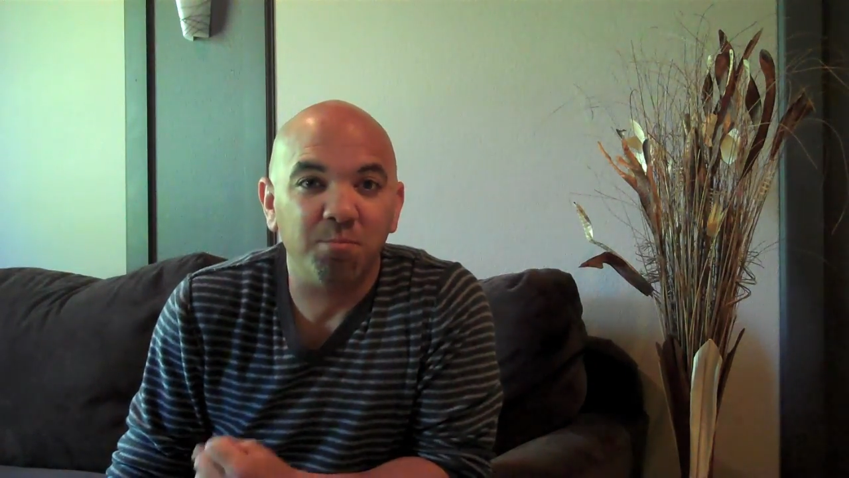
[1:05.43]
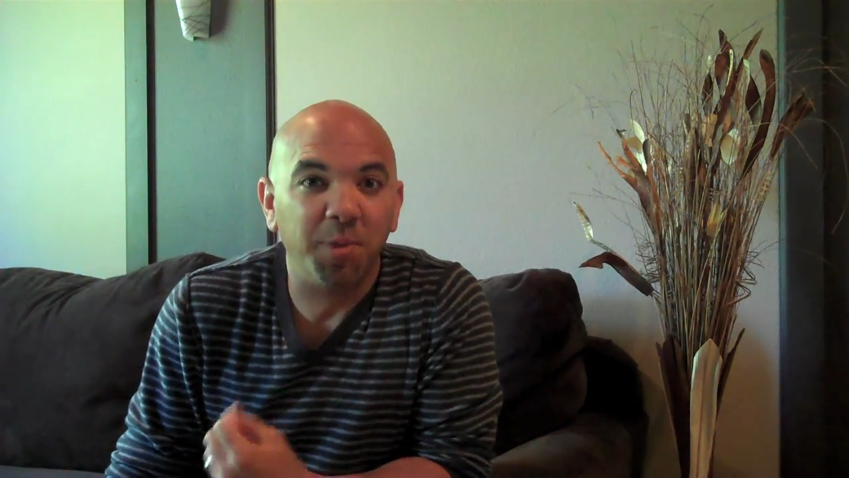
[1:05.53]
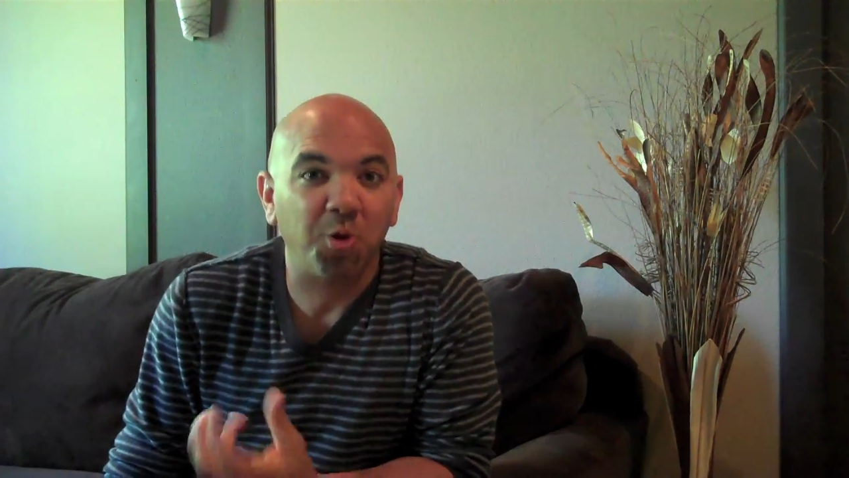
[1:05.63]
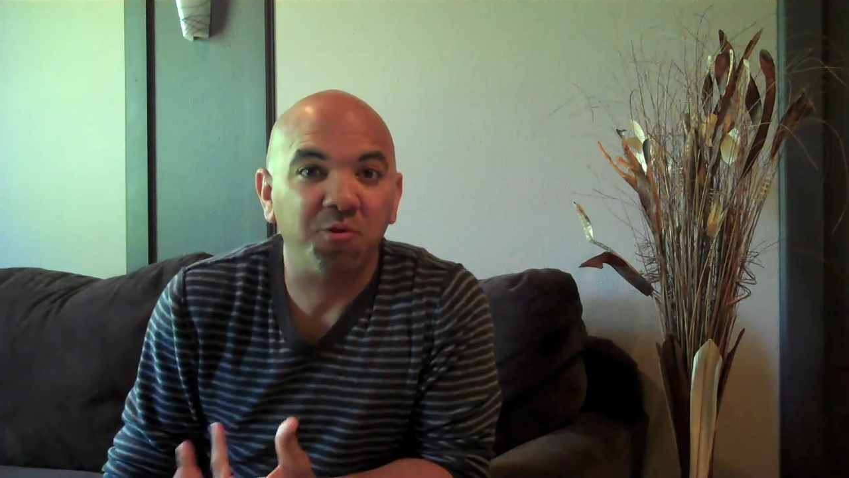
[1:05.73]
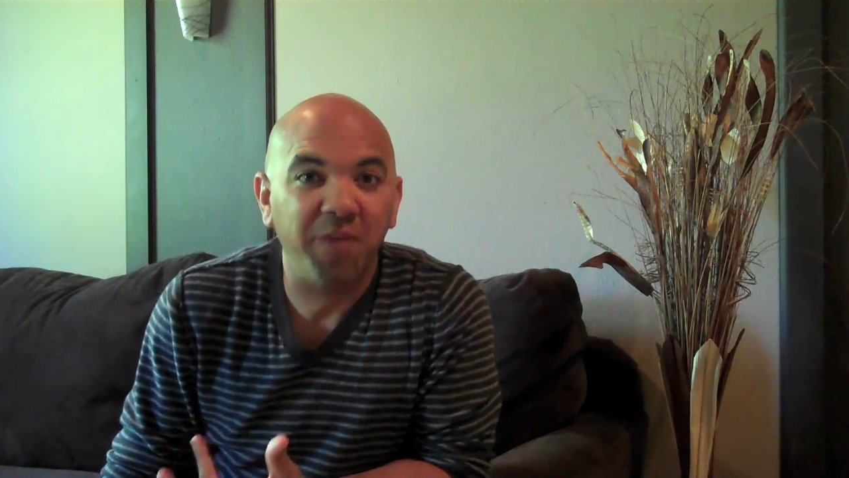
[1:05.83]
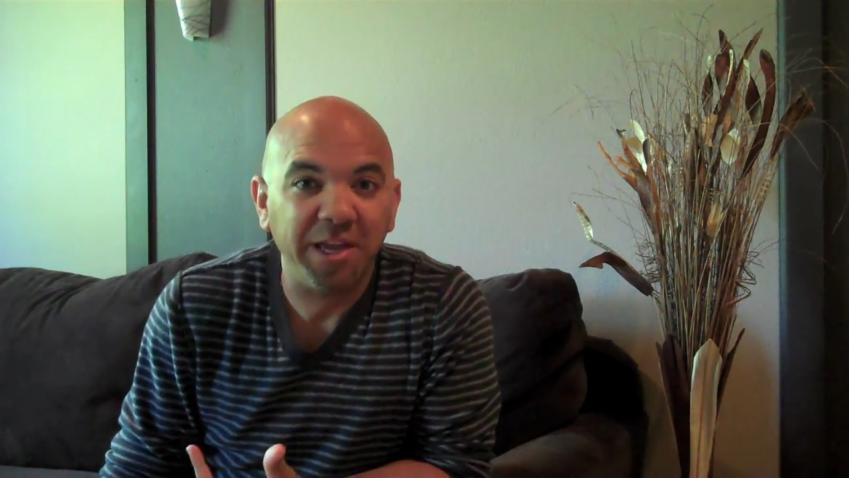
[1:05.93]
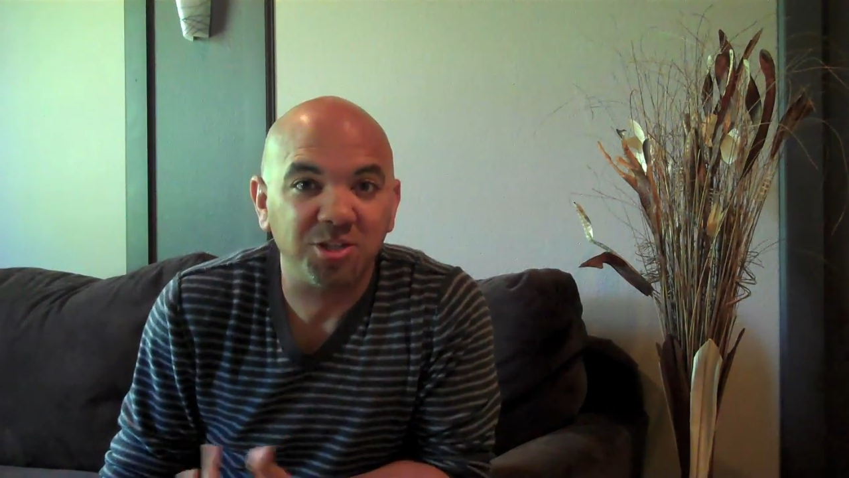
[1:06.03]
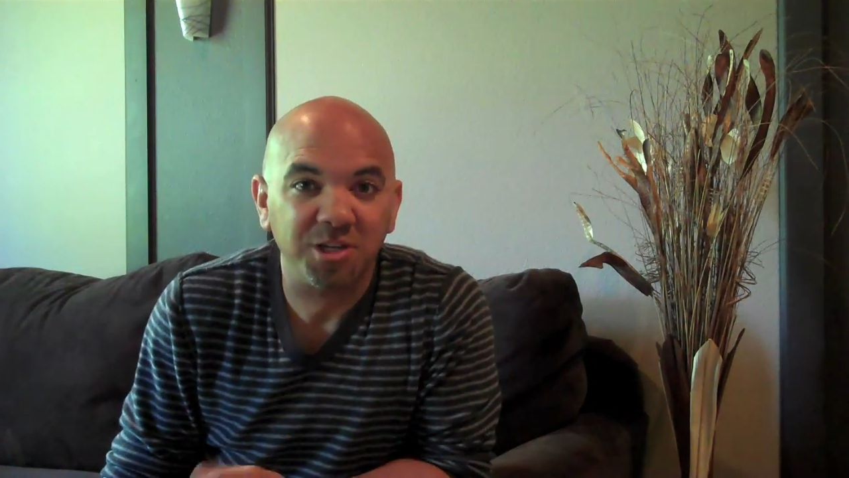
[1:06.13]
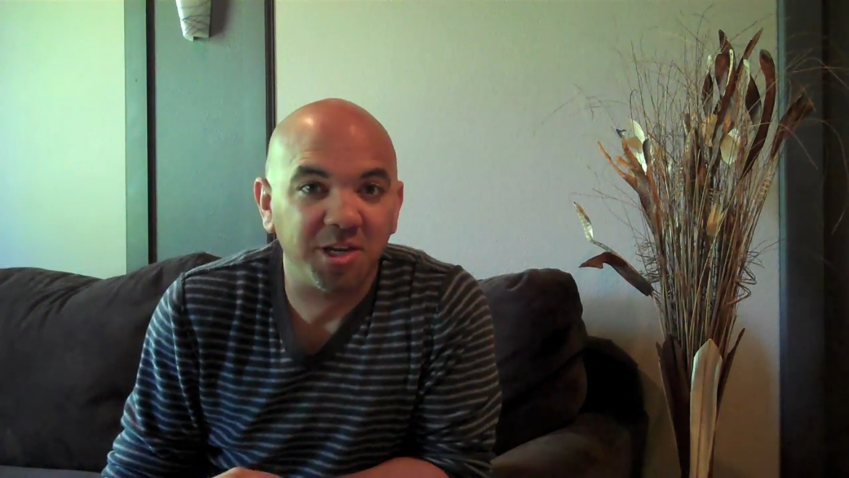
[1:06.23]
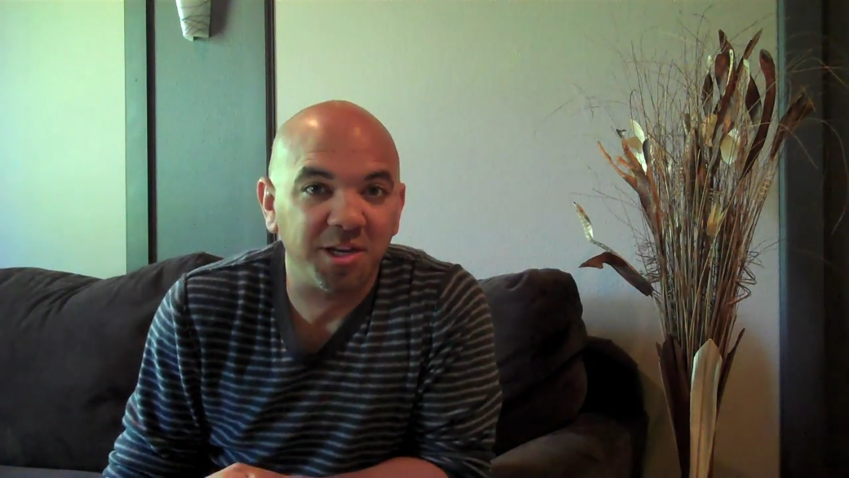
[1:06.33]

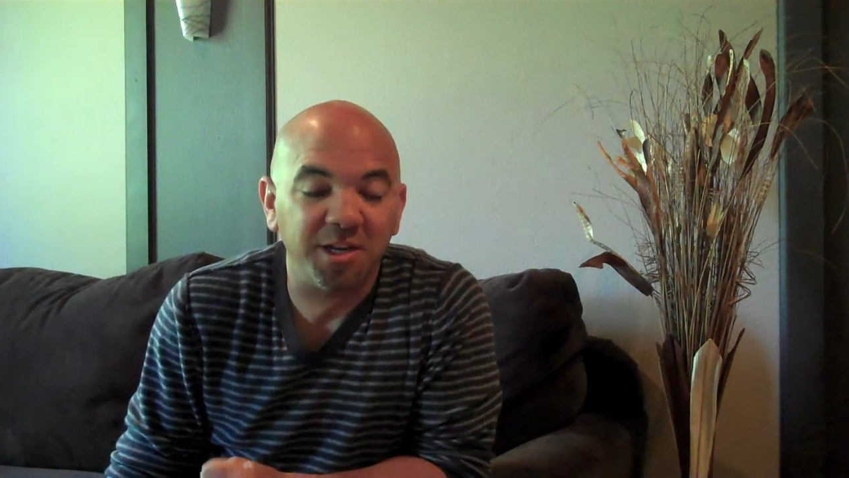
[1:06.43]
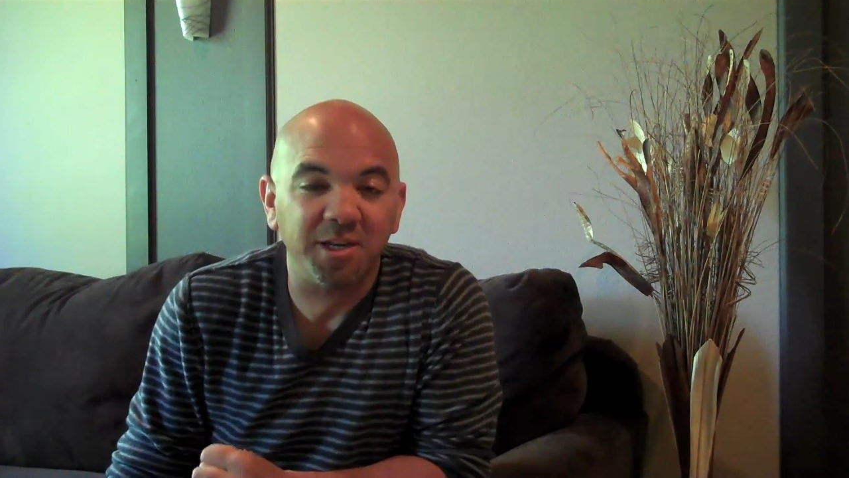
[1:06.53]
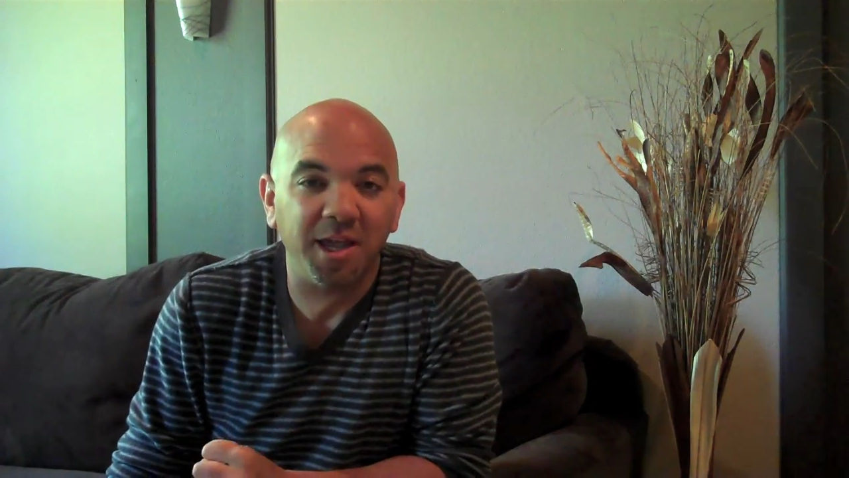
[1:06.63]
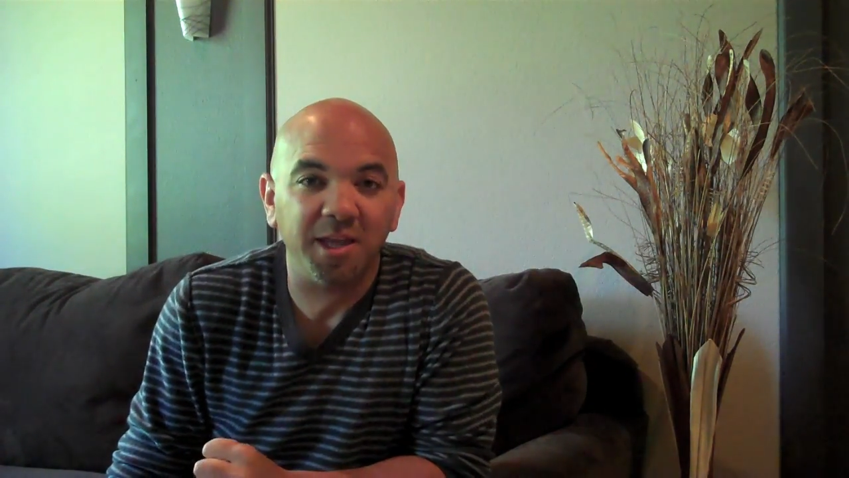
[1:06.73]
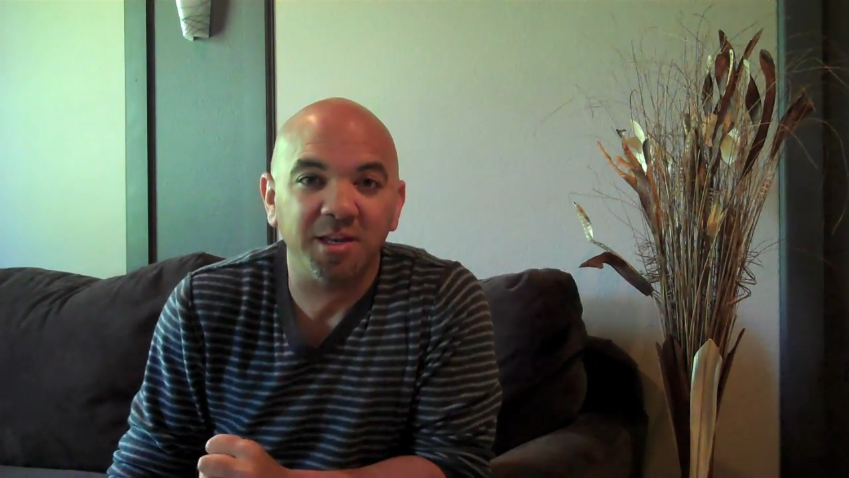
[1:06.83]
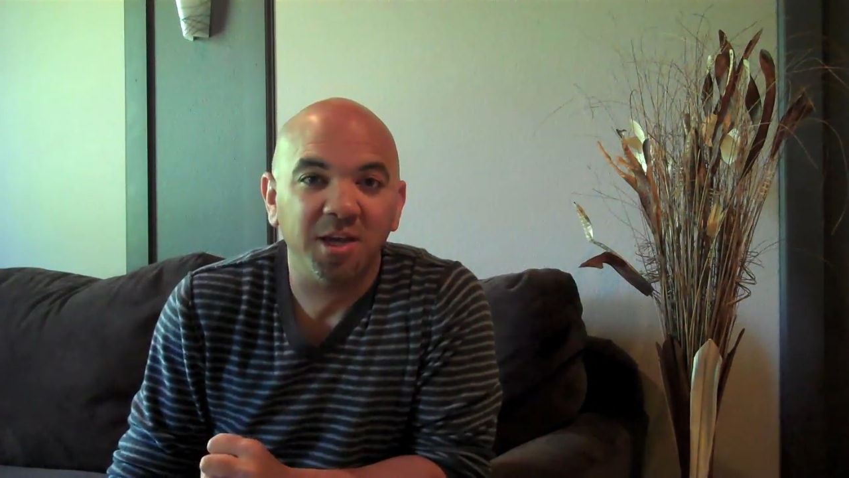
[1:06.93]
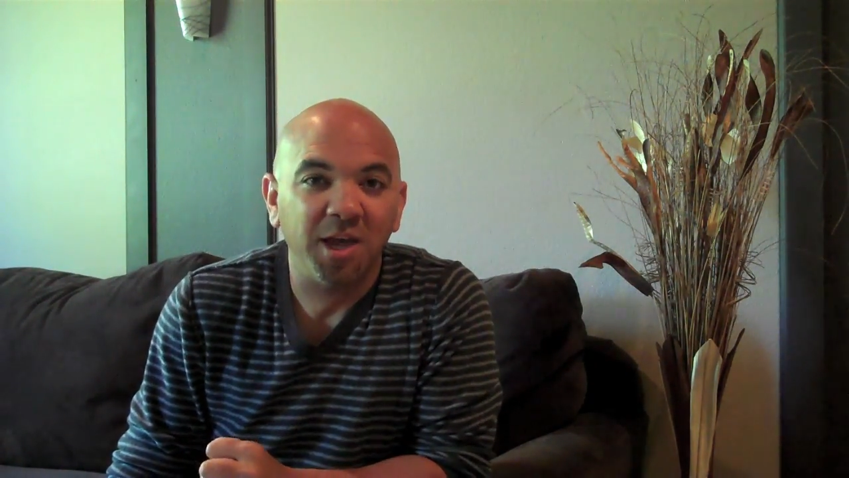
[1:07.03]
motivation and, and,